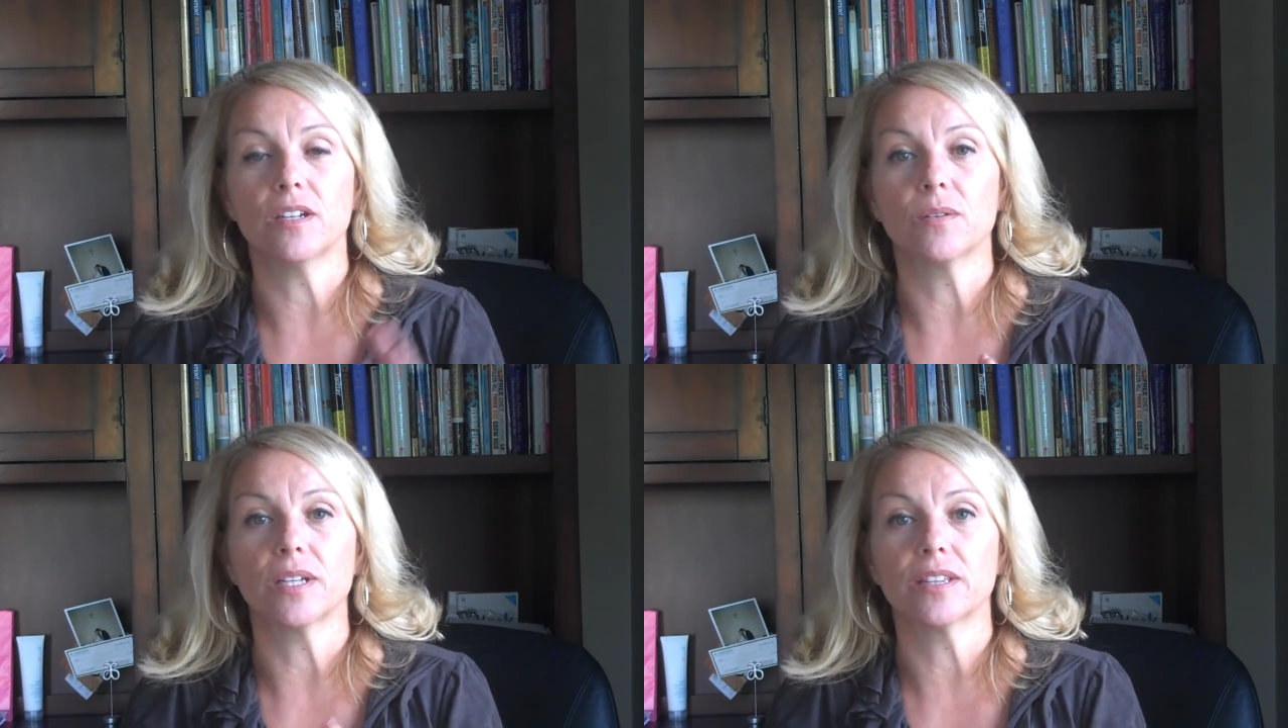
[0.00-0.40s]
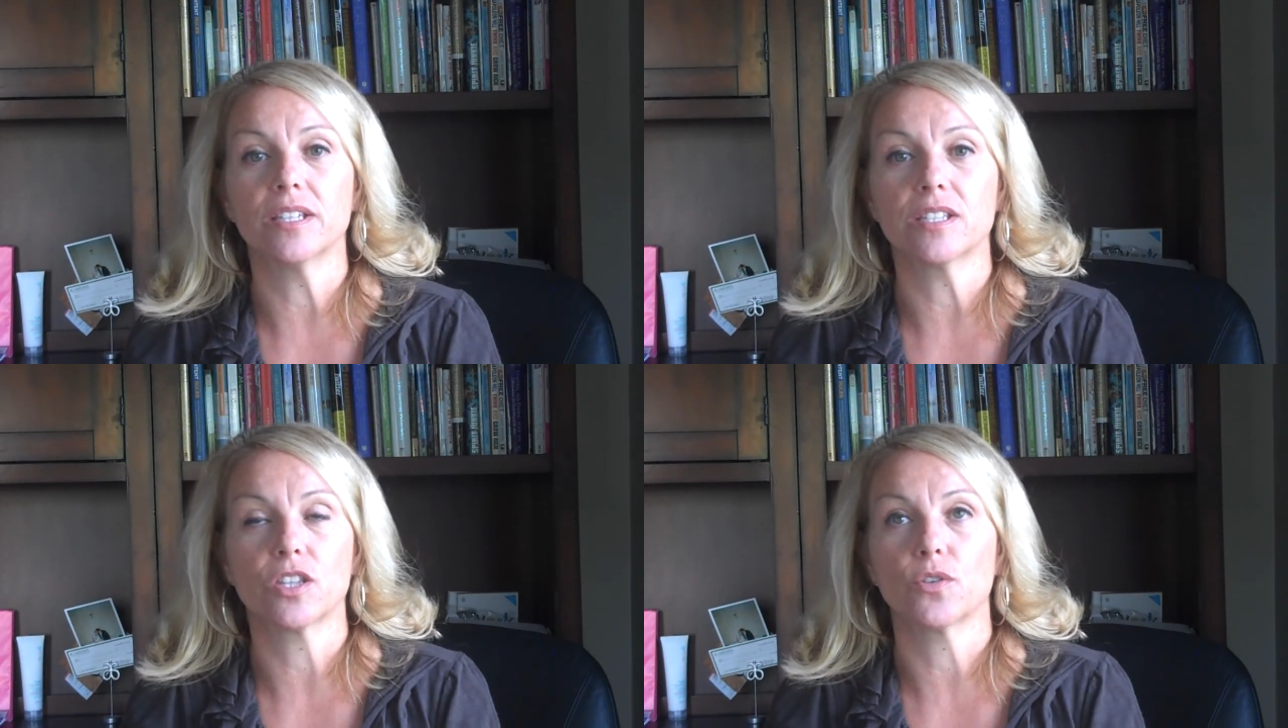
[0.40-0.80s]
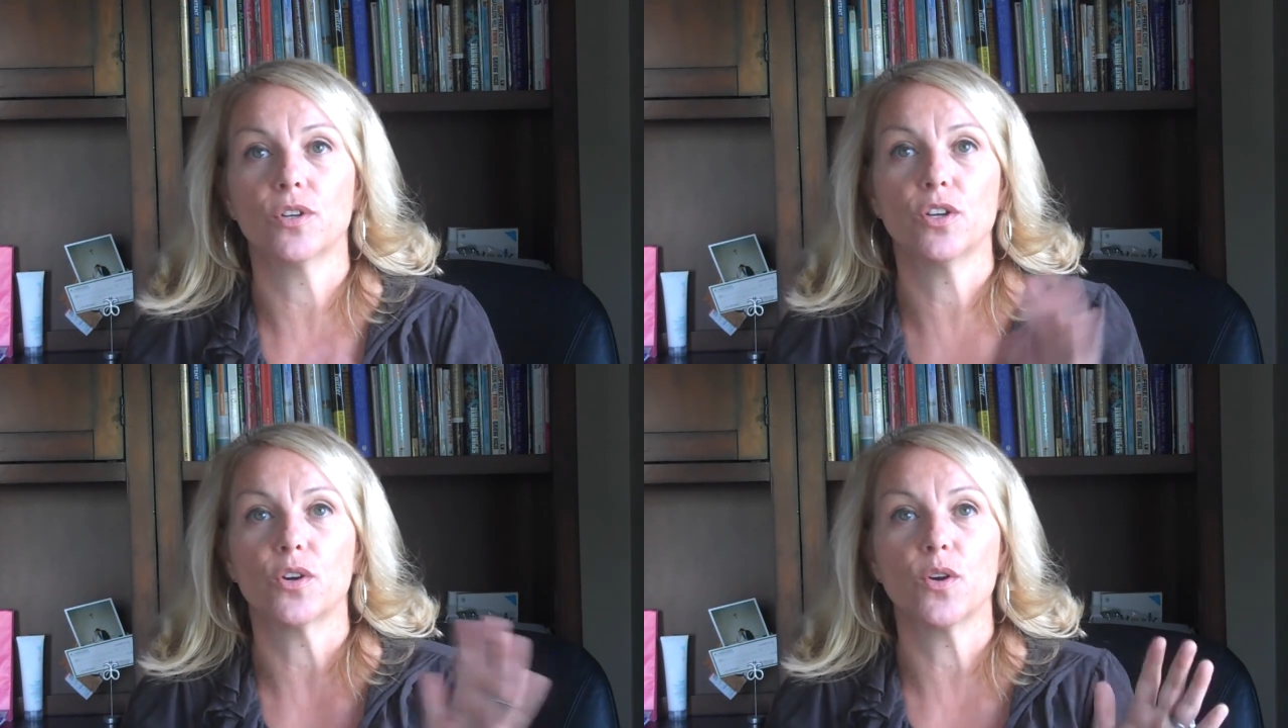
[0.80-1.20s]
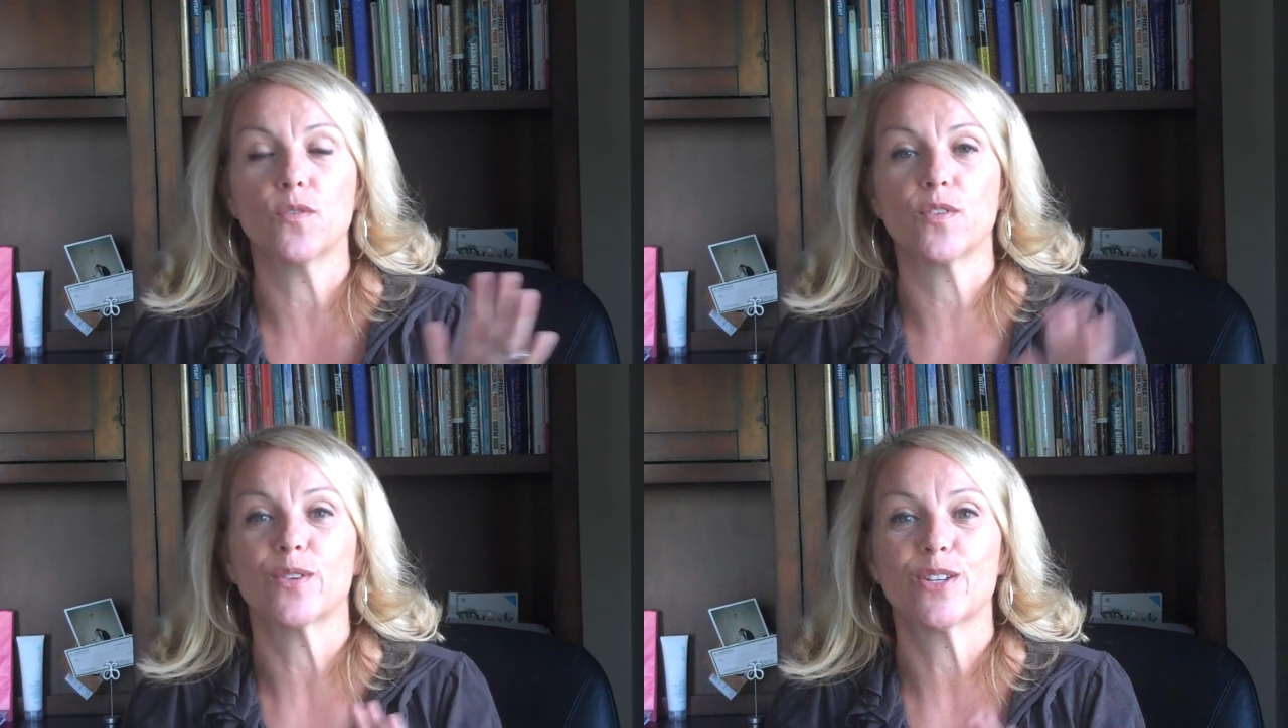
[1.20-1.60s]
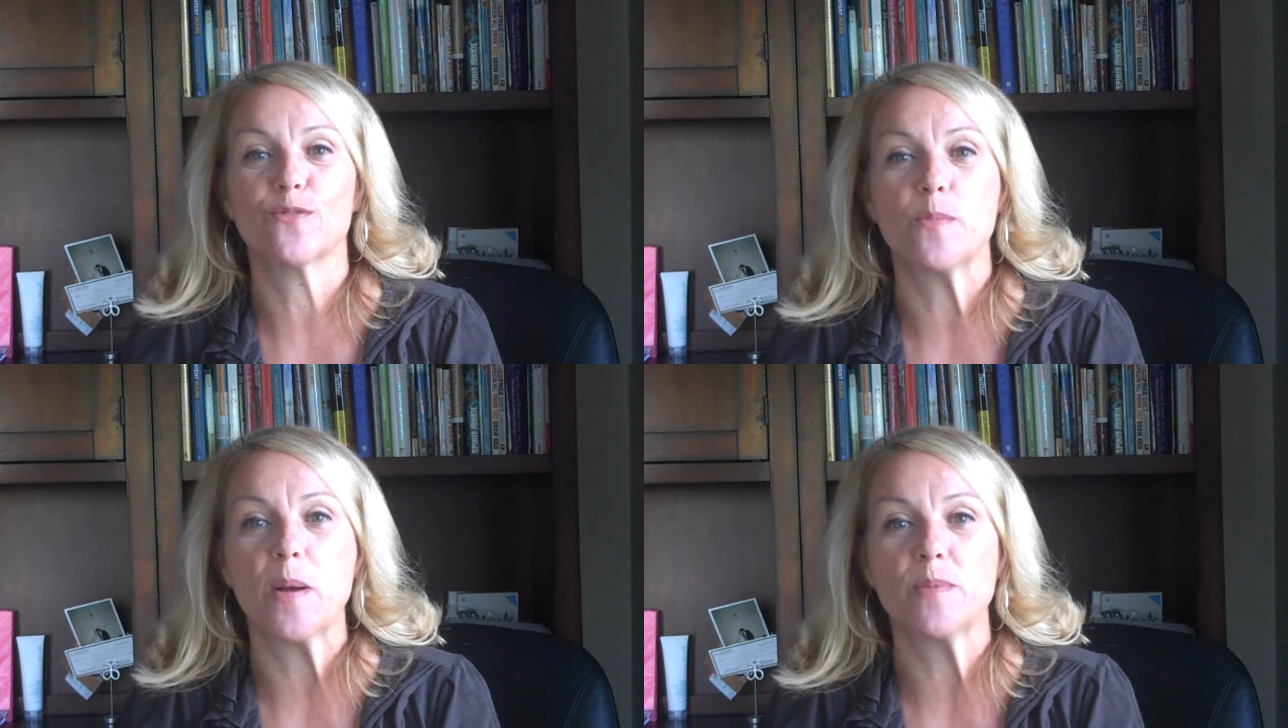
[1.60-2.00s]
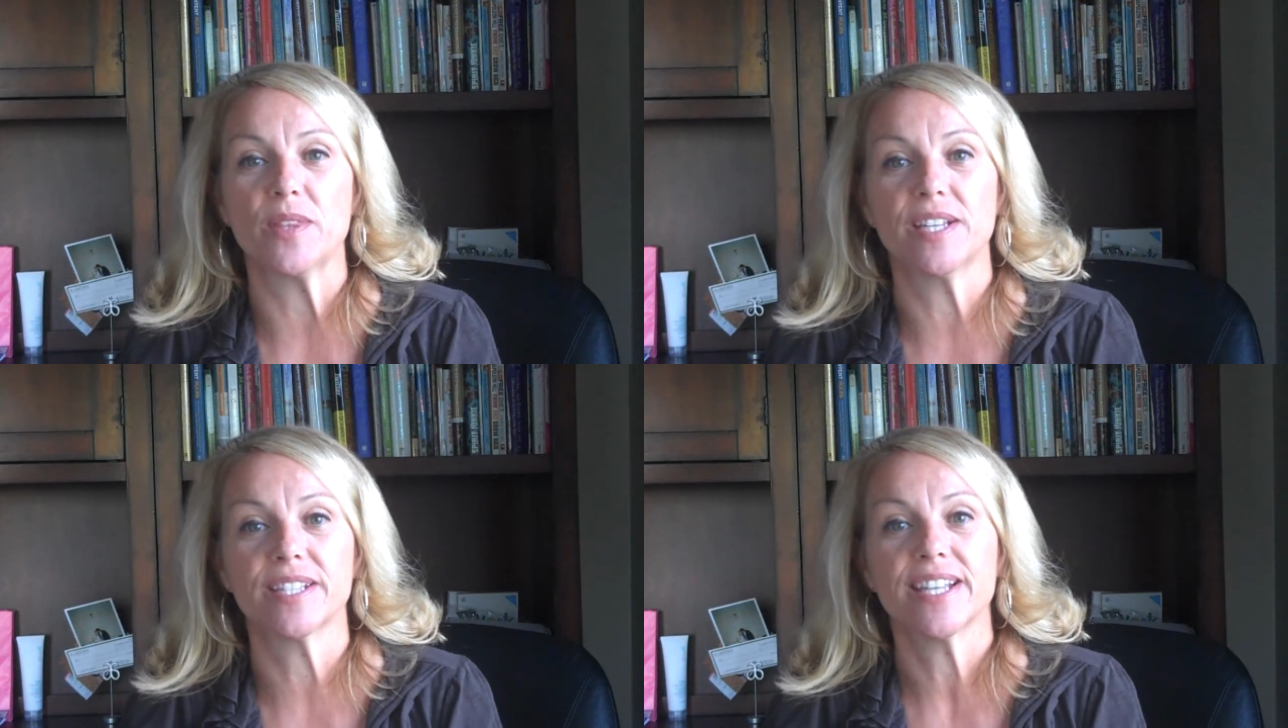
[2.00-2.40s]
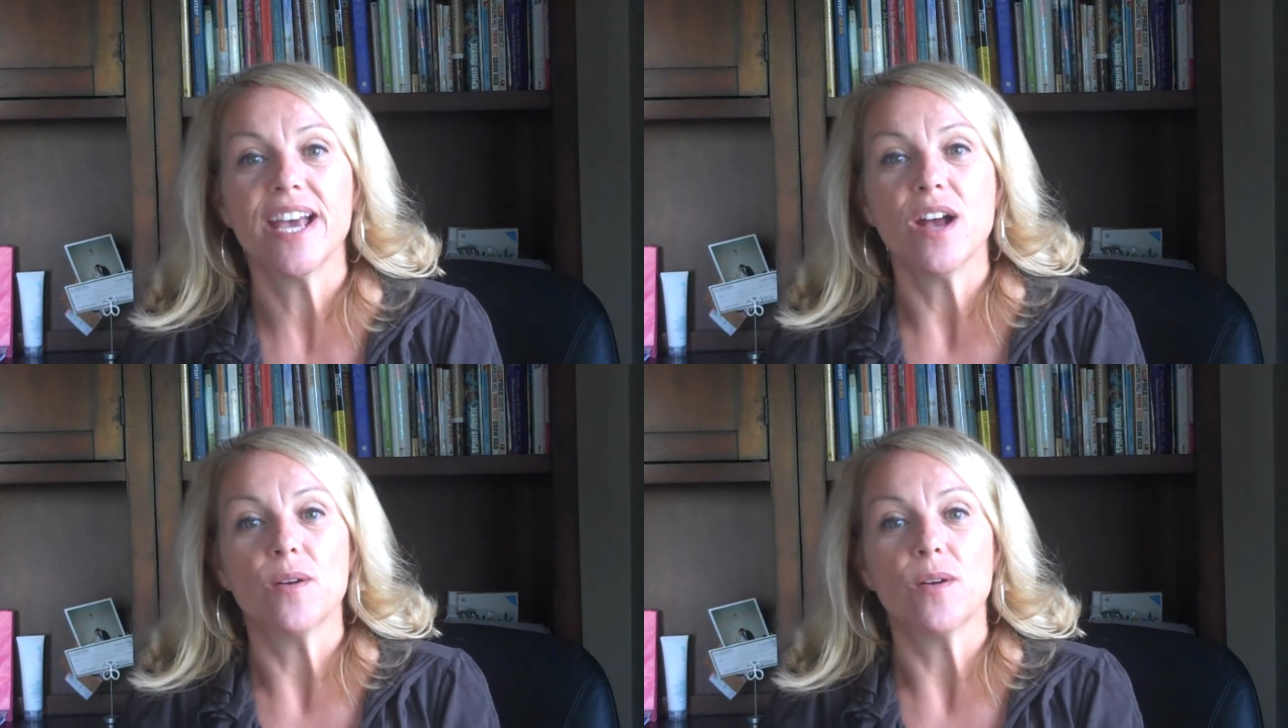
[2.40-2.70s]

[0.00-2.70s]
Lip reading: at least 30 or over to remember this.